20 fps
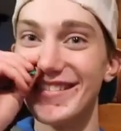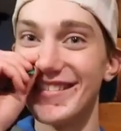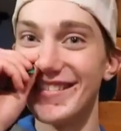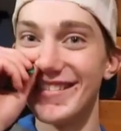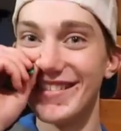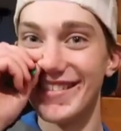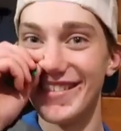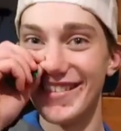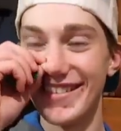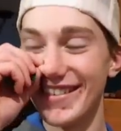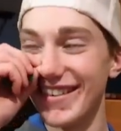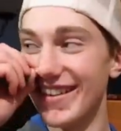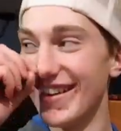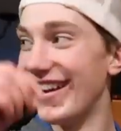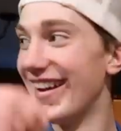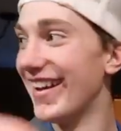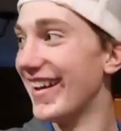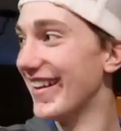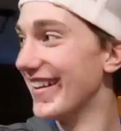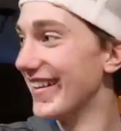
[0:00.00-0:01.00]
I don't want to know
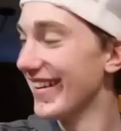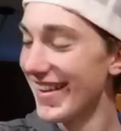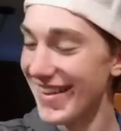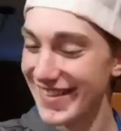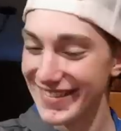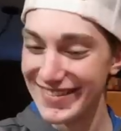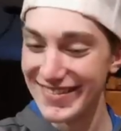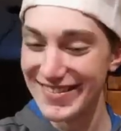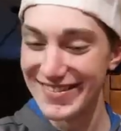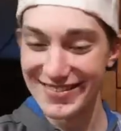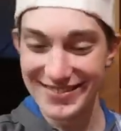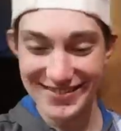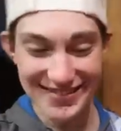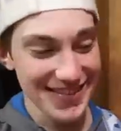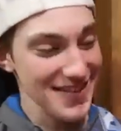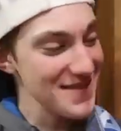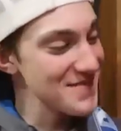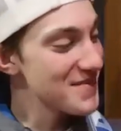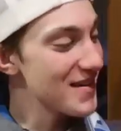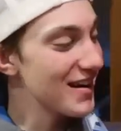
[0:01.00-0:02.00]
what you used,
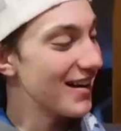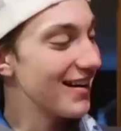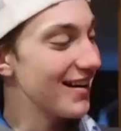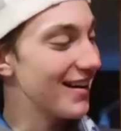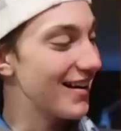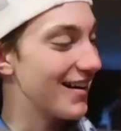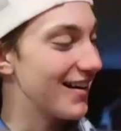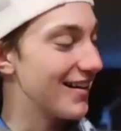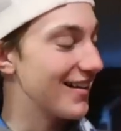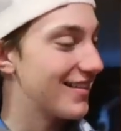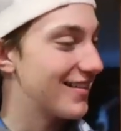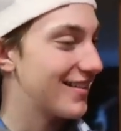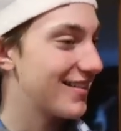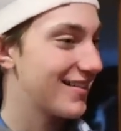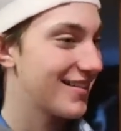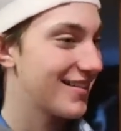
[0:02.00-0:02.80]
okay? but, uh...